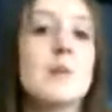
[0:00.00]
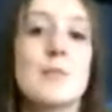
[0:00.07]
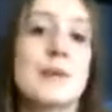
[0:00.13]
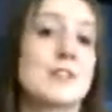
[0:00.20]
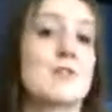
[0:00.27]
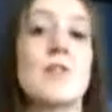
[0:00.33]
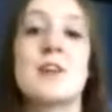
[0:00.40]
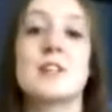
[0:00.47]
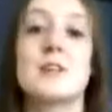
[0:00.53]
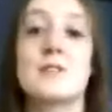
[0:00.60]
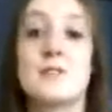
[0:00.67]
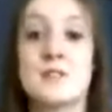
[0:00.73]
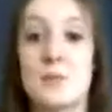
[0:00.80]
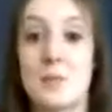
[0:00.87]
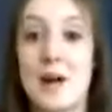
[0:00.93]
Mason Ryan
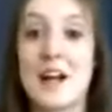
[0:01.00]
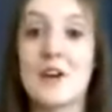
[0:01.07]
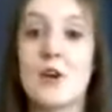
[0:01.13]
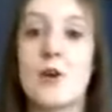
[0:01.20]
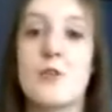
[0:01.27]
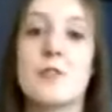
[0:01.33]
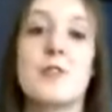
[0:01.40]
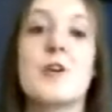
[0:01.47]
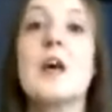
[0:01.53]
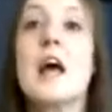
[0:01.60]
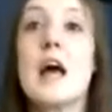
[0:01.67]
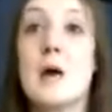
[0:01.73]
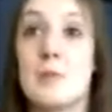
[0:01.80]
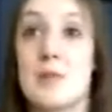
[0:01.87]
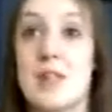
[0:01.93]
tells him to back off,
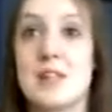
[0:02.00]
but